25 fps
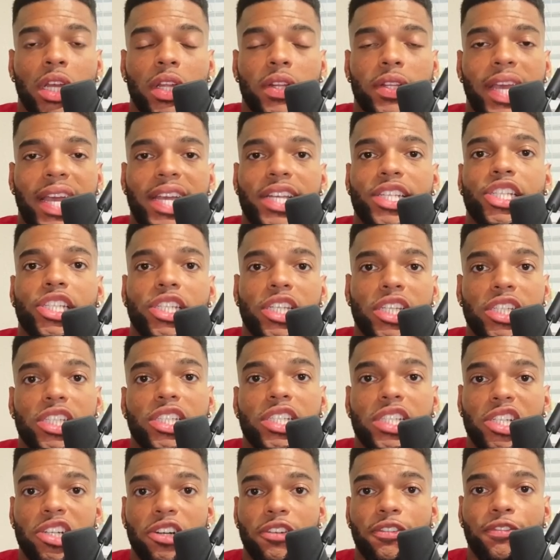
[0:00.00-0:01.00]
that she's
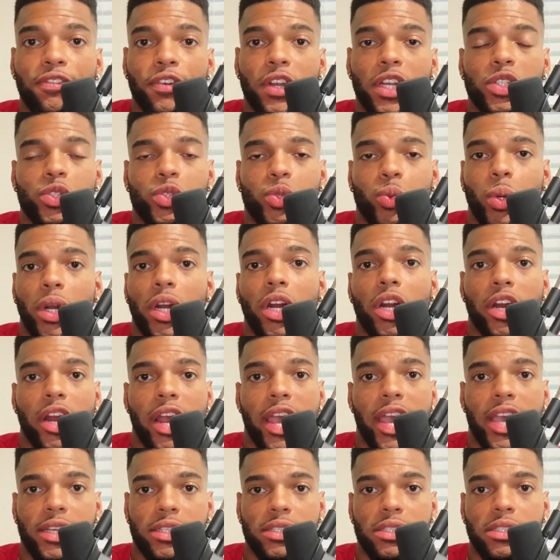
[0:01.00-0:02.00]
still friends with her
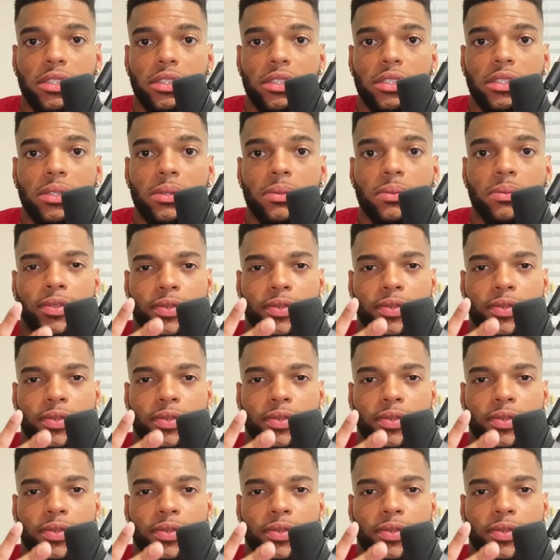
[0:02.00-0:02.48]
exes,